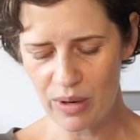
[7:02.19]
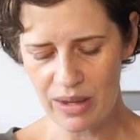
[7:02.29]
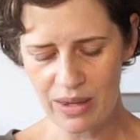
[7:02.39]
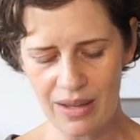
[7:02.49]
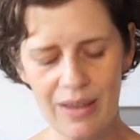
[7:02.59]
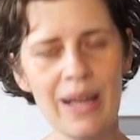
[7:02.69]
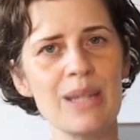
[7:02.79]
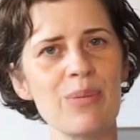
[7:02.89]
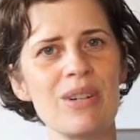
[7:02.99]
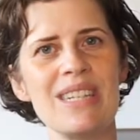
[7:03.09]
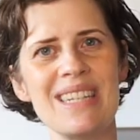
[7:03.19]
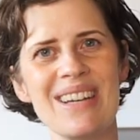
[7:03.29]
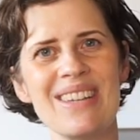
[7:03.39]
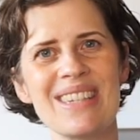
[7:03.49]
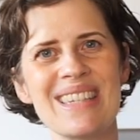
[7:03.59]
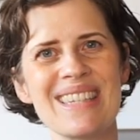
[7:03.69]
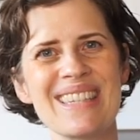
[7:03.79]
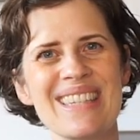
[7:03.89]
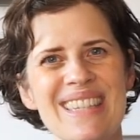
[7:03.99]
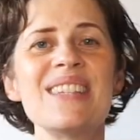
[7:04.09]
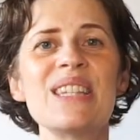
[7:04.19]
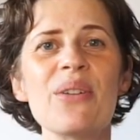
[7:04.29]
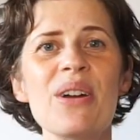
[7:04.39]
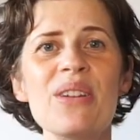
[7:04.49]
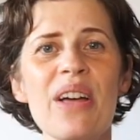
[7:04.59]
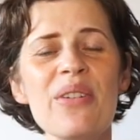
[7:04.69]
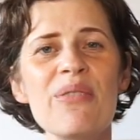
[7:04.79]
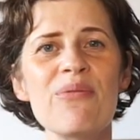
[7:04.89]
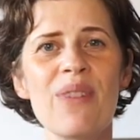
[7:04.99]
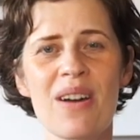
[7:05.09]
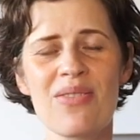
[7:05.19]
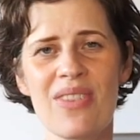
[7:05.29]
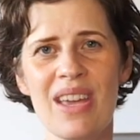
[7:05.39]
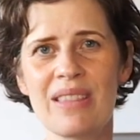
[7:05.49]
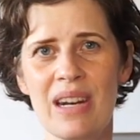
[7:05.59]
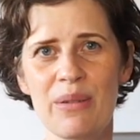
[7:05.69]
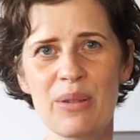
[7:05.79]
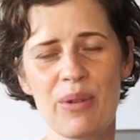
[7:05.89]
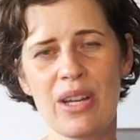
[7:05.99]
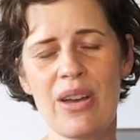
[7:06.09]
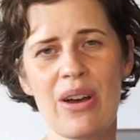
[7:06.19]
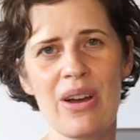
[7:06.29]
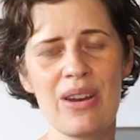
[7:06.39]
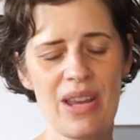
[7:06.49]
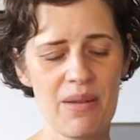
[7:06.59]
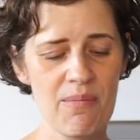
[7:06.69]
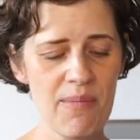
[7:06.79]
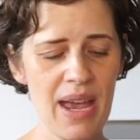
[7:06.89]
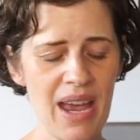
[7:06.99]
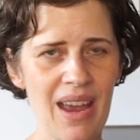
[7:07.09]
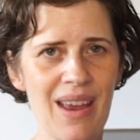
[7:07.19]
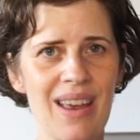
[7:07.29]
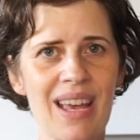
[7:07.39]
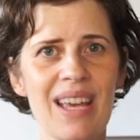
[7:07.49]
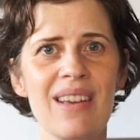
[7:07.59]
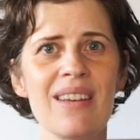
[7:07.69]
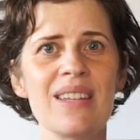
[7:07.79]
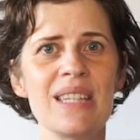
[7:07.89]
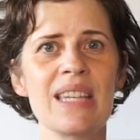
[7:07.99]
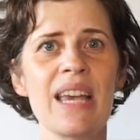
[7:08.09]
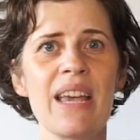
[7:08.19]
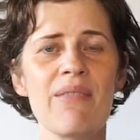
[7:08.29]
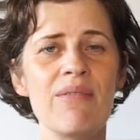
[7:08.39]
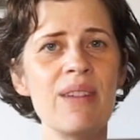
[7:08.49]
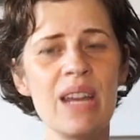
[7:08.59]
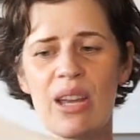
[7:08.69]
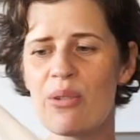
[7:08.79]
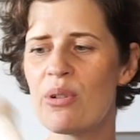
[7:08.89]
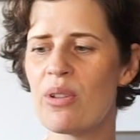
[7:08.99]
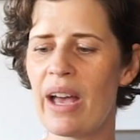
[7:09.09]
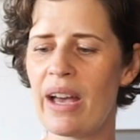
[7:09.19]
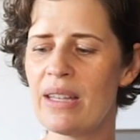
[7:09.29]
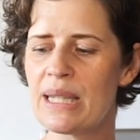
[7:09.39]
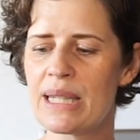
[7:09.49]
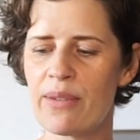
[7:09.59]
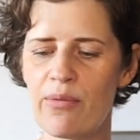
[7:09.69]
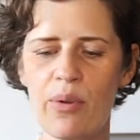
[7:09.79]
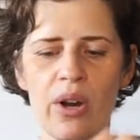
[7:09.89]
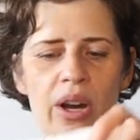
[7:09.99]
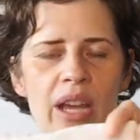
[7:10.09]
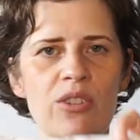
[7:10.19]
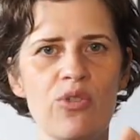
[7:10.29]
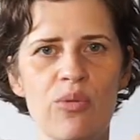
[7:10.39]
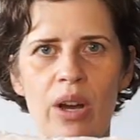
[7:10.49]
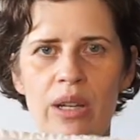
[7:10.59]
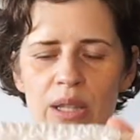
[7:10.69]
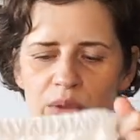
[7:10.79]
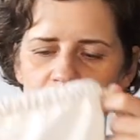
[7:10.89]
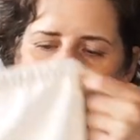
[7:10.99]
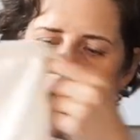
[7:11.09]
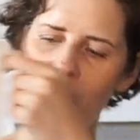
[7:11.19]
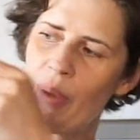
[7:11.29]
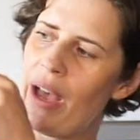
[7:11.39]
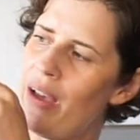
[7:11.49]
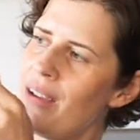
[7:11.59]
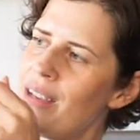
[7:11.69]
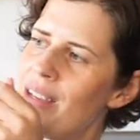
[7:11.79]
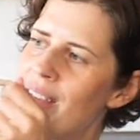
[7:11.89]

with lots more details. So another fun thing that I was working on in May is a video class for a drawstring backpack.